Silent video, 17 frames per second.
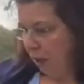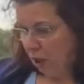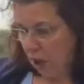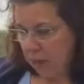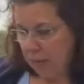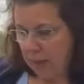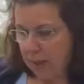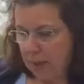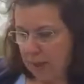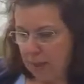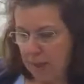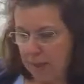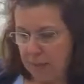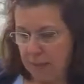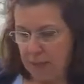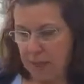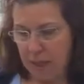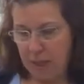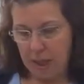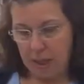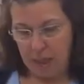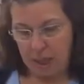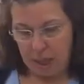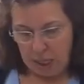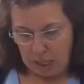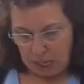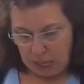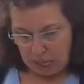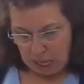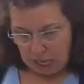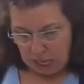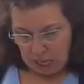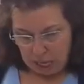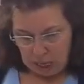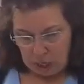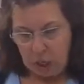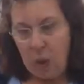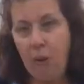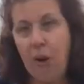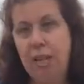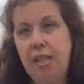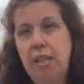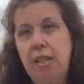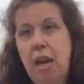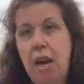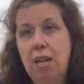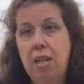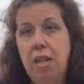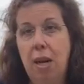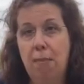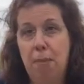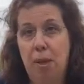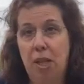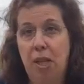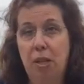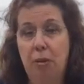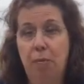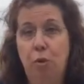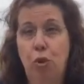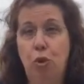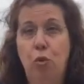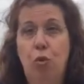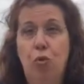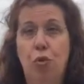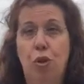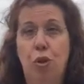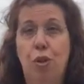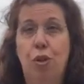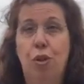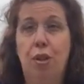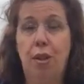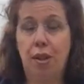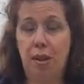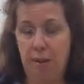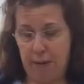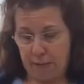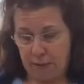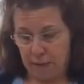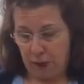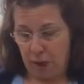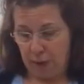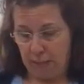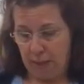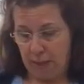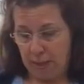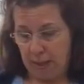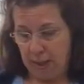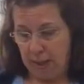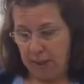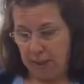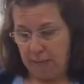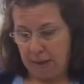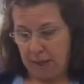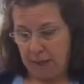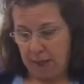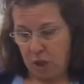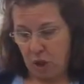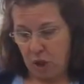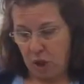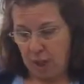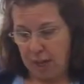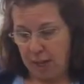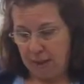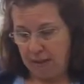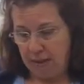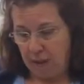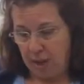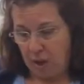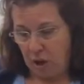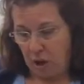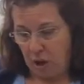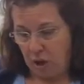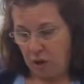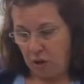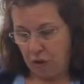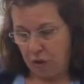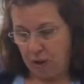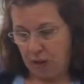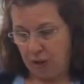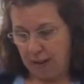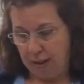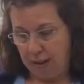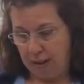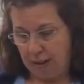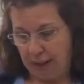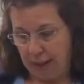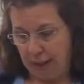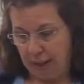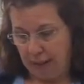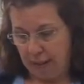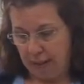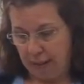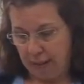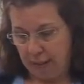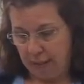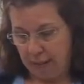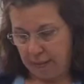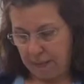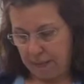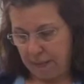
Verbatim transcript: Jamieson and Smith. So I stocked up on some neutrals of Jamieson and Smith, and she has the larger size skeins.